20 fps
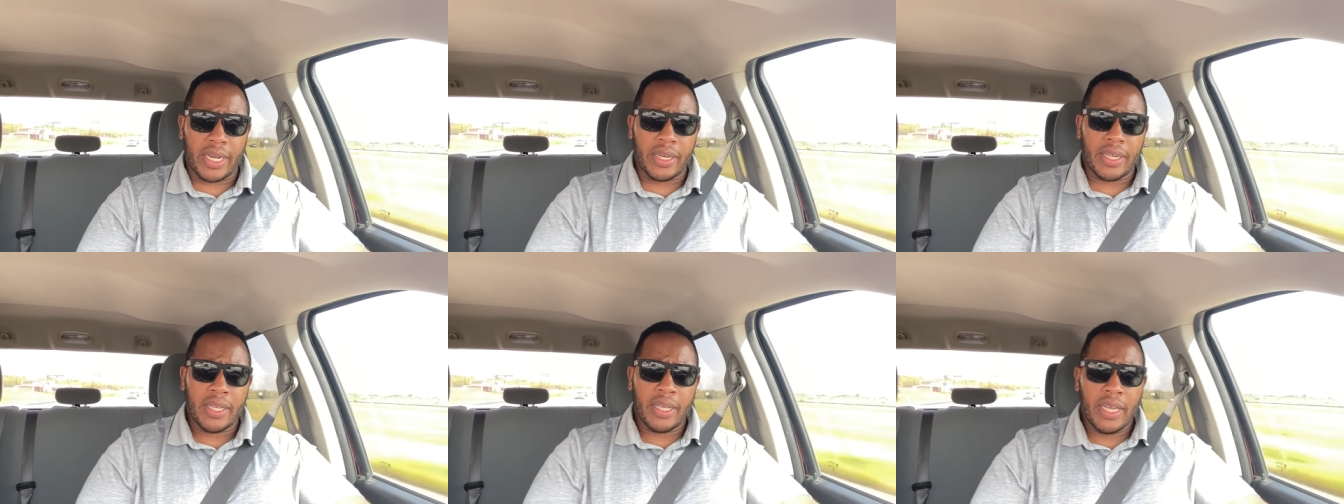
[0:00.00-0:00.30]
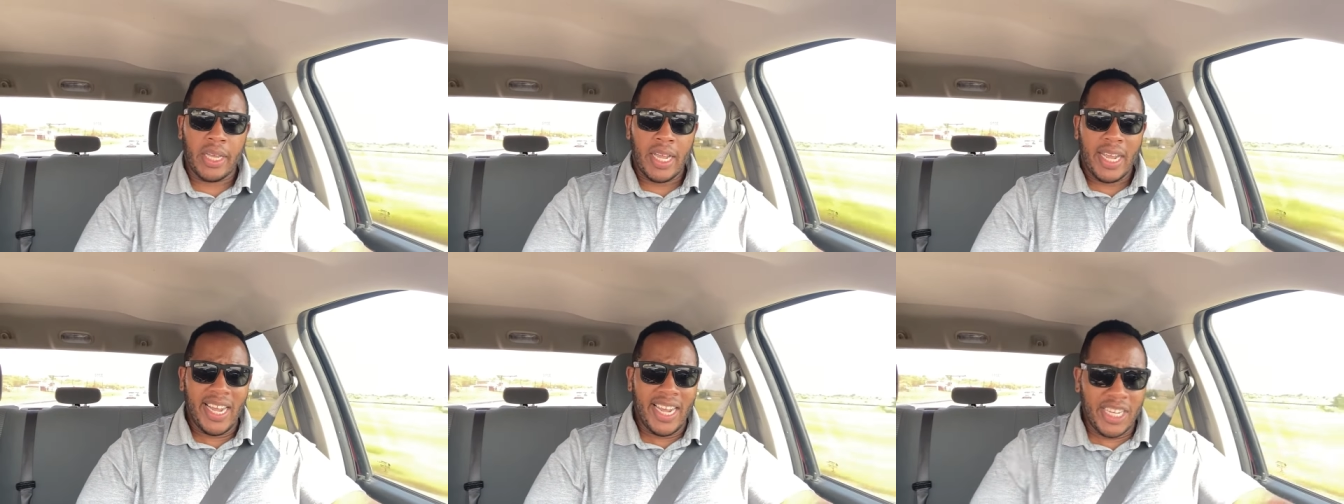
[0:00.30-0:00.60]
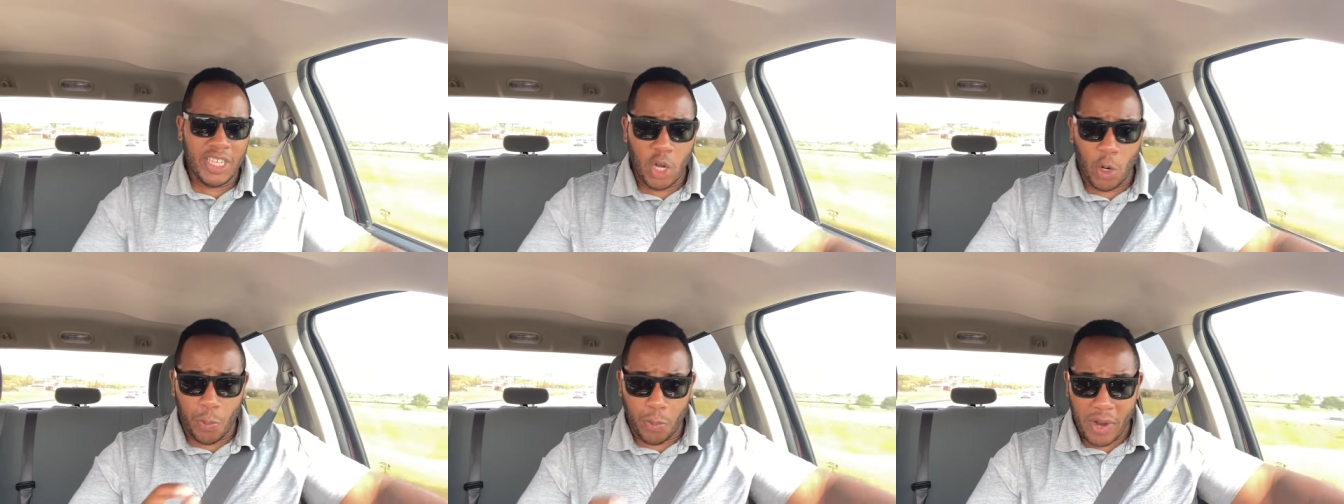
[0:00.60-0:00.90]

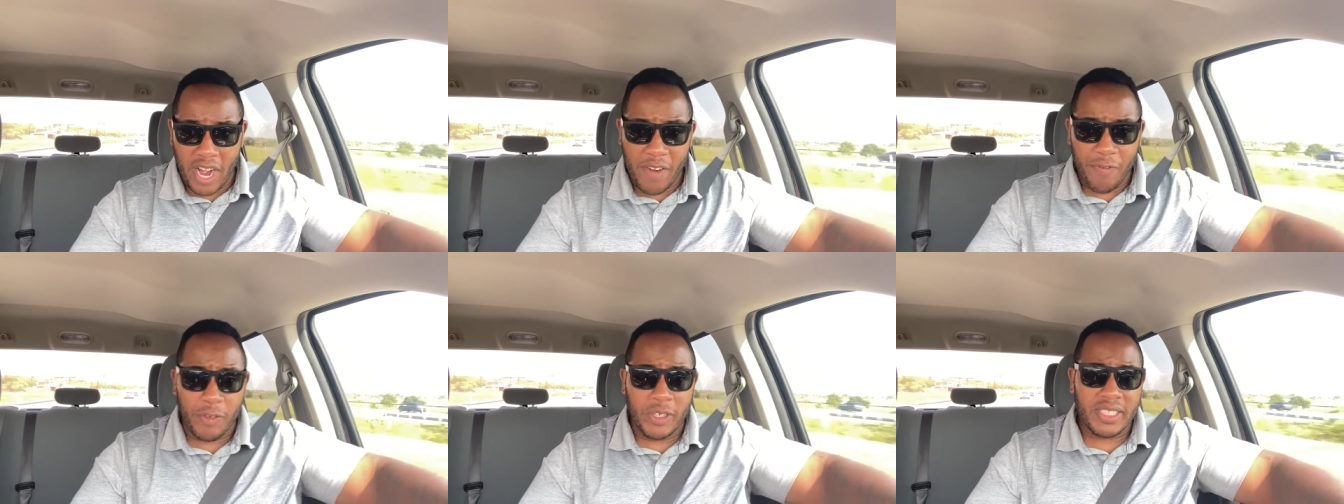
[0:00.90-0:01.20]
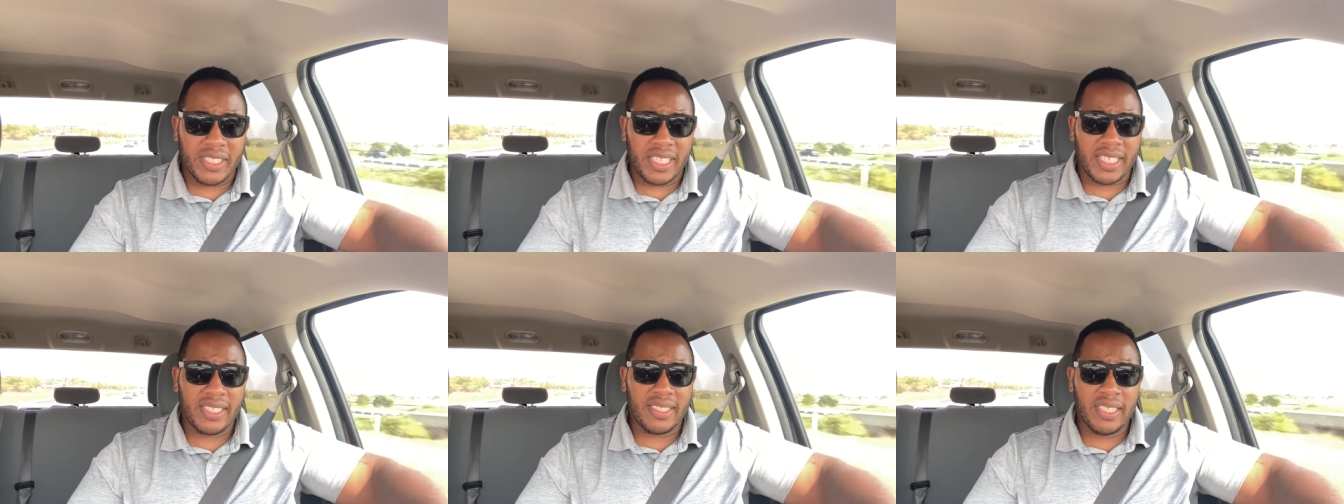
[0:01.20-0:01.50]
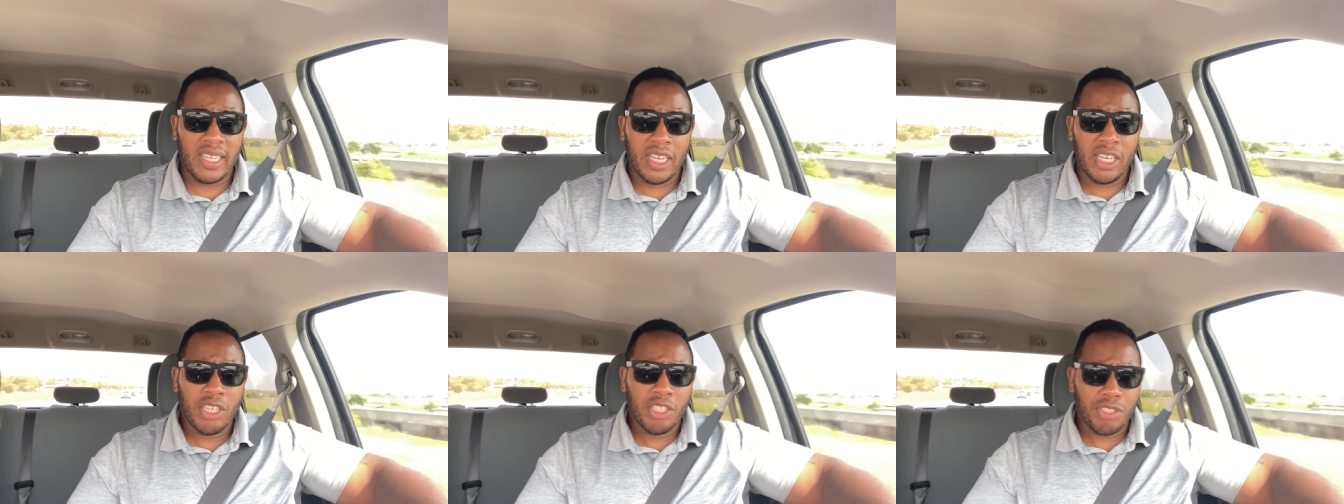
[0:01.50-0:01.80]
And your
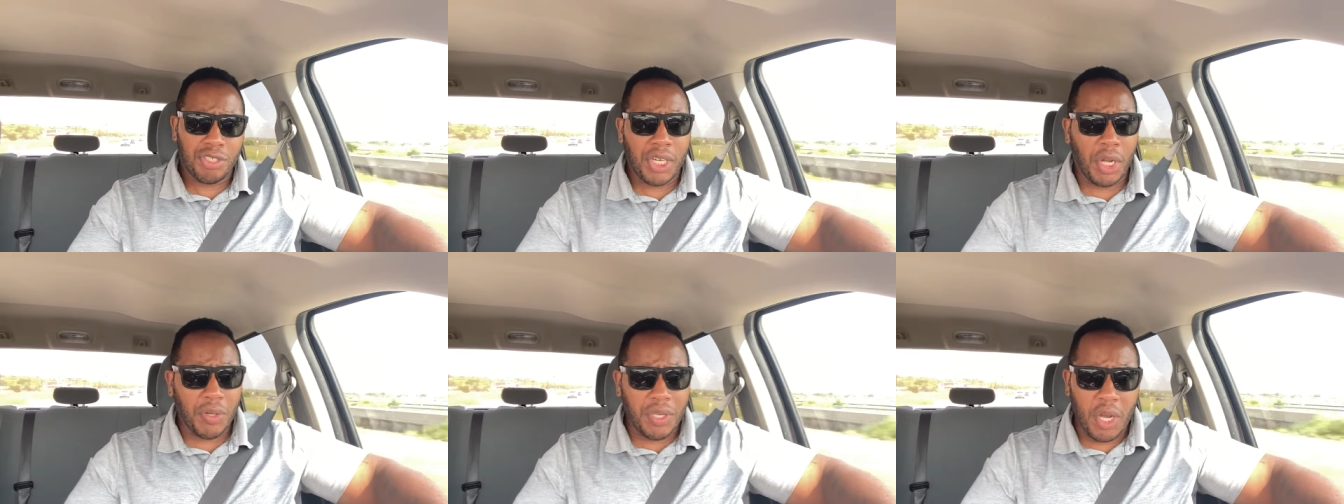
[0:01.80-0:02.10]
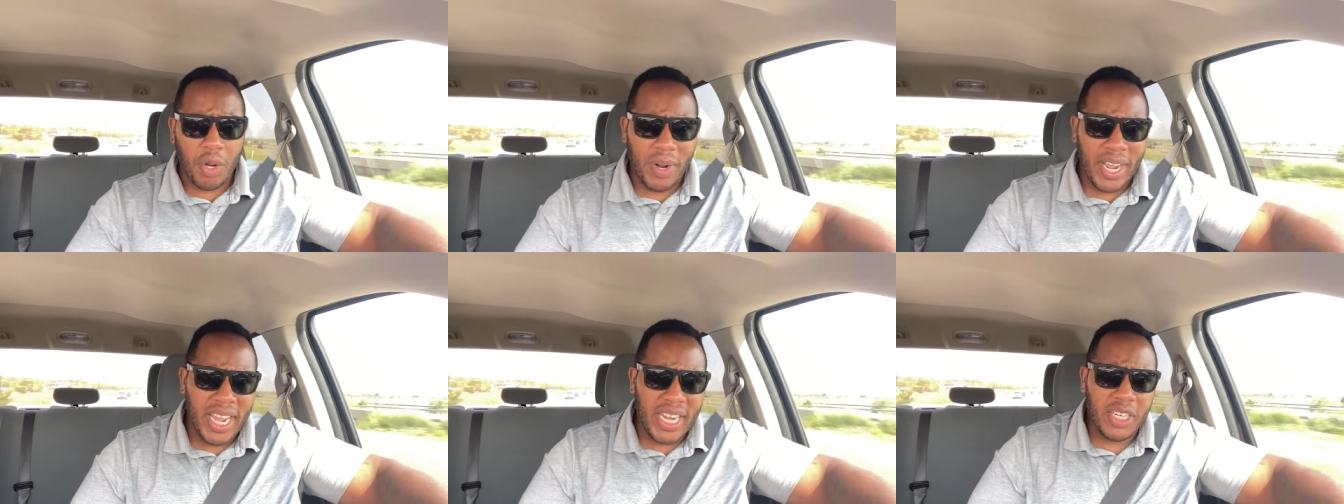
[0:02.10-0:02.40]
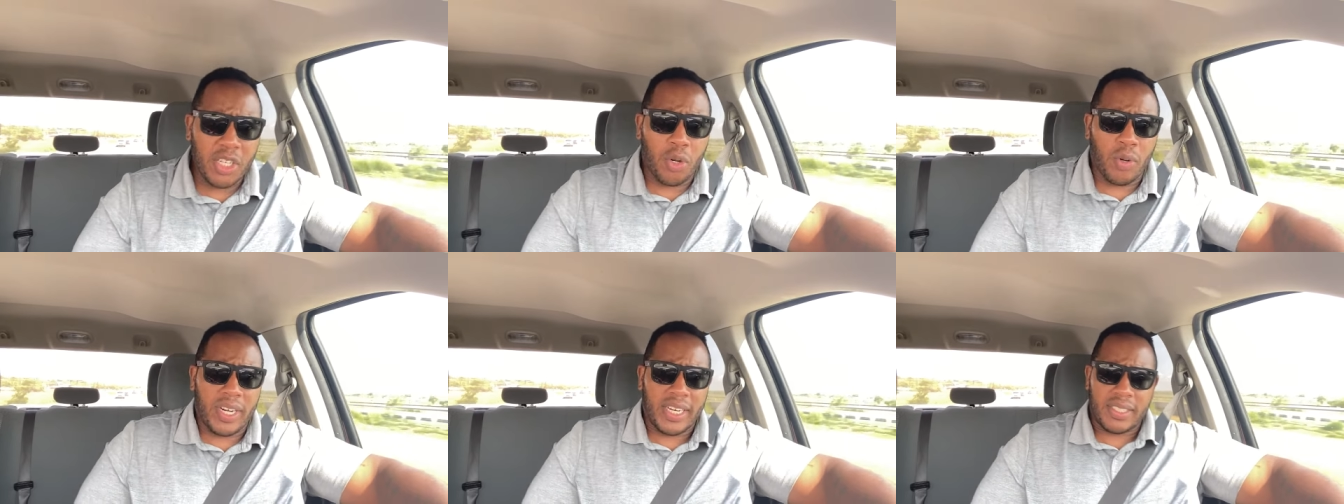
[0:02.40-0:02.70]
preferences show your
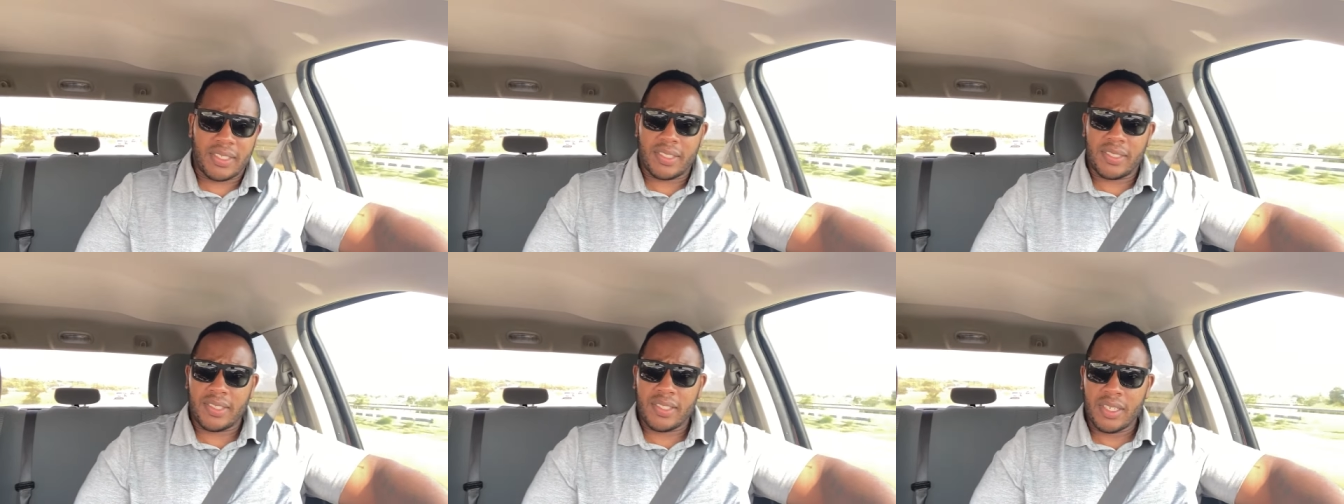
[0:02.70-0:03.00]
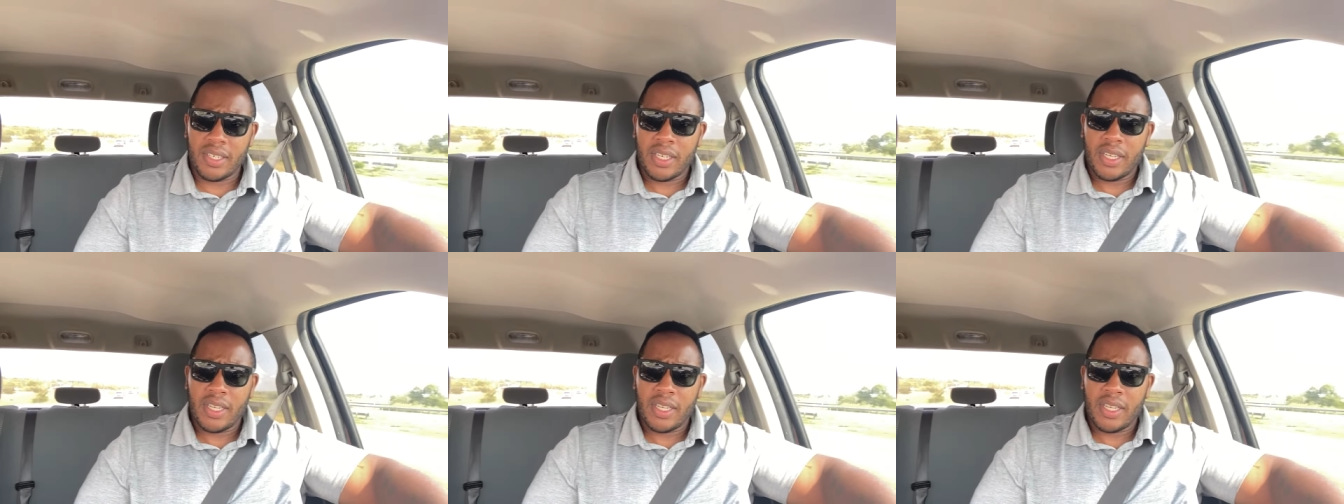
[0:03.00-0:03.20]
ignorance.